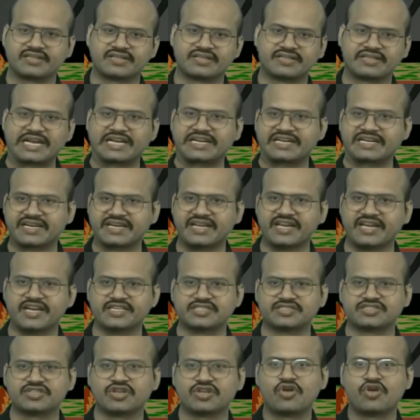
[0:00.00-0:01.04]
that
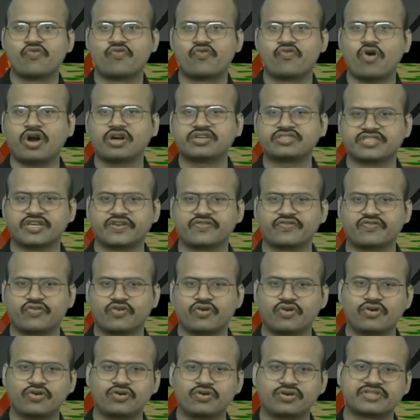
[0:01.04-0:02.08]
creates faults and
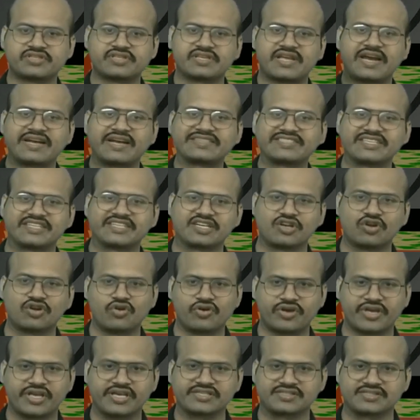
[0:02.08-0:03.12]
folds at certain
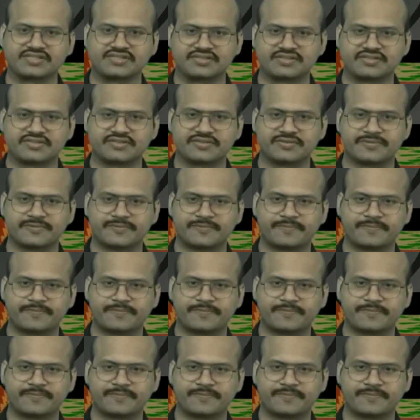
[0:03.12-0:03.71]
locations.